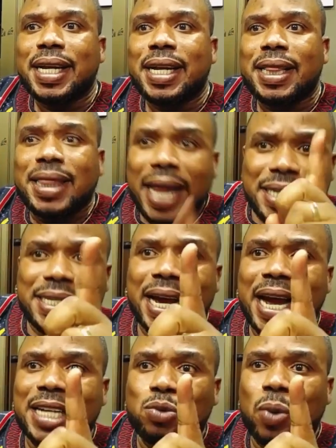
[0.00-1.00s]
That is the
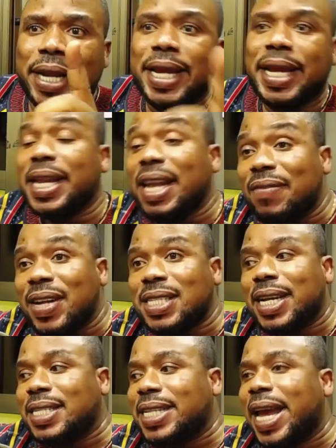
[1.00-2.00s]
catch word. He never
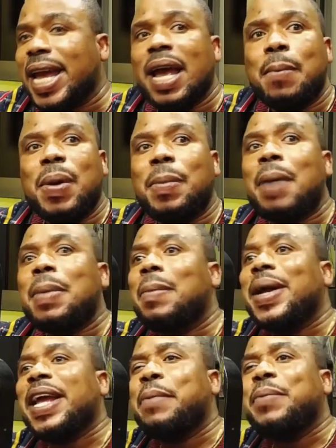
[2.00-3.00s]
said, say, me baba
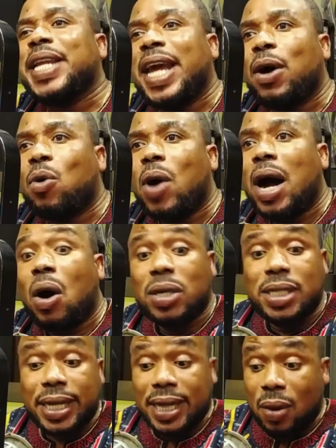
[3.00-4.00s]
be yem midi enkwa, or
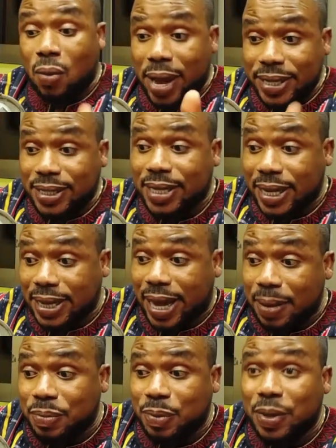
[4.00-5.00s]
say the ones that the
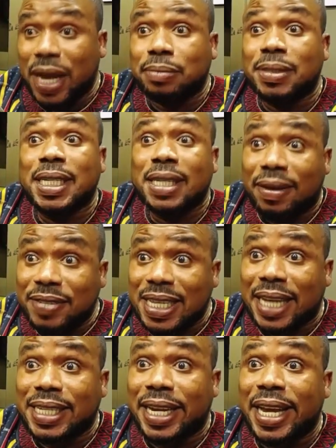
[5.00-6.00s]
MPP administration have
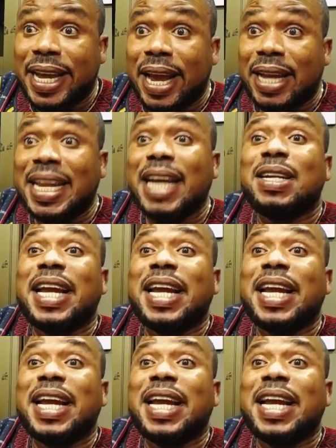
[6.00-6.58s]
started, that